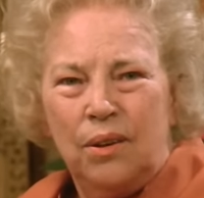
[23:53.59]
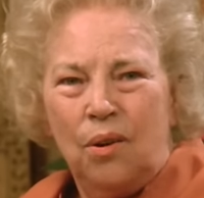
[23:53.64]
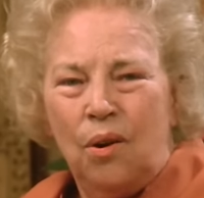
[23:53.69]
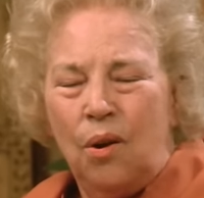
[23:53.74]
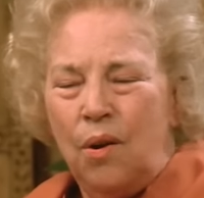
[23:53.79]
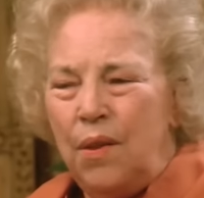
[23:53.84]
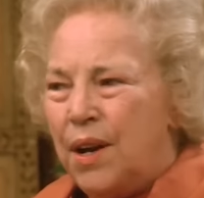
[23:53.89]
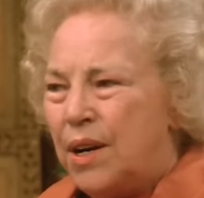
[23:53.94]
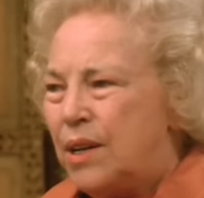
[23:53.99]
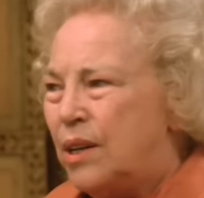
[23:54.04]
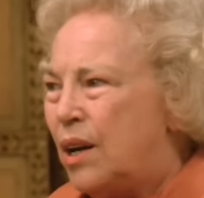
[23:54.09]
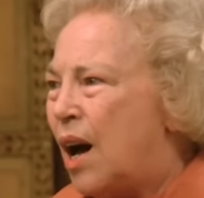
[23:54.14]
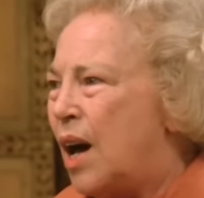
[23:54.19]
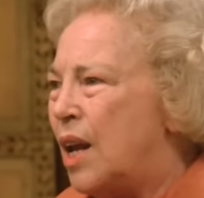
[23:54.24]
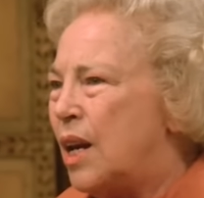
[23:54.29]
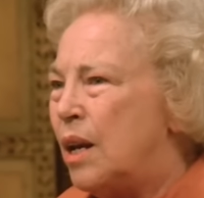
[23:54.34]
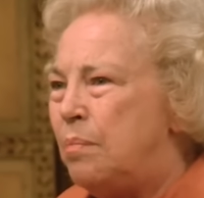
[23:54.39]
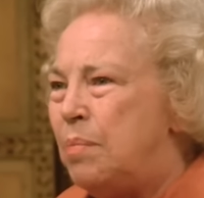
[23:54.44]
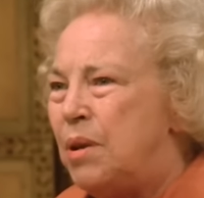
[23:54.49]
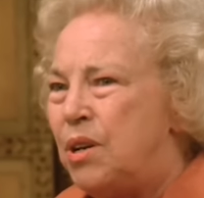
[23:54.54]
or they're
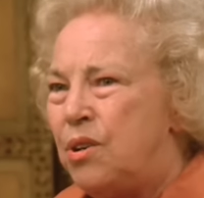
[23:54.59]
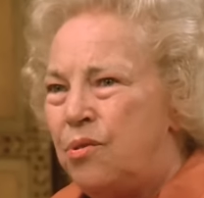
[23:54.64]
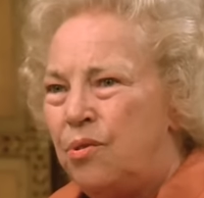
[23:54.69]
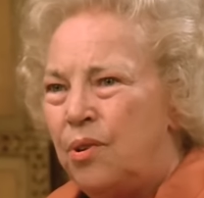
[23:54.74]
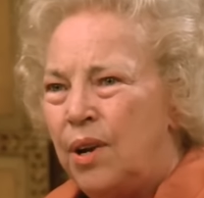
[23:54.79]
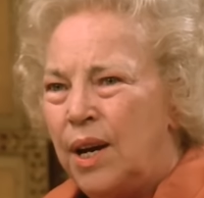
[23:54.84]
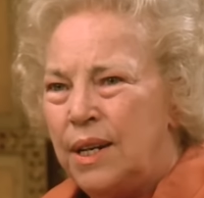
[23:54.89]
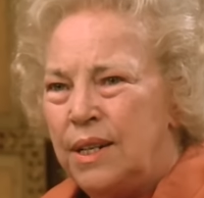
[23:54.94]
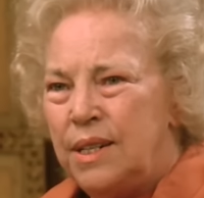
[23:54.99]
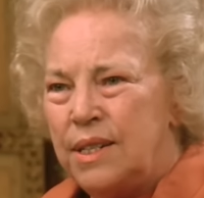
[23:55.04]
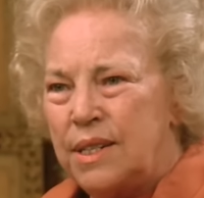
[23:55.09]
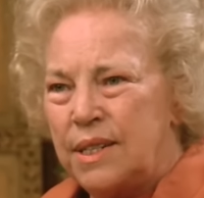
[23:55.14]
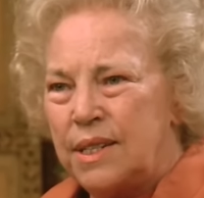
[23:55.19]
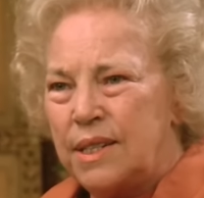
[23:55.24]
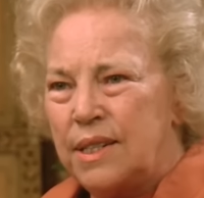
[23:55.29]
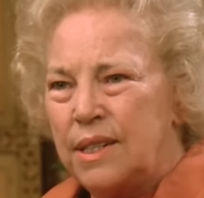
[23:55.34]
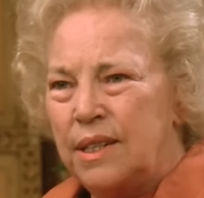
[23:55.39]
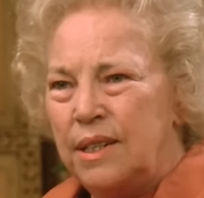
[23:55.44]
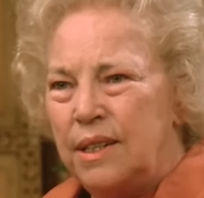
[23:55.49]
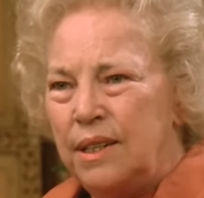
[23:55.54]
caught up in
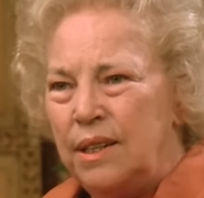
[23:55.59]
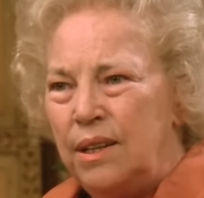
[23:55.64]
drugs,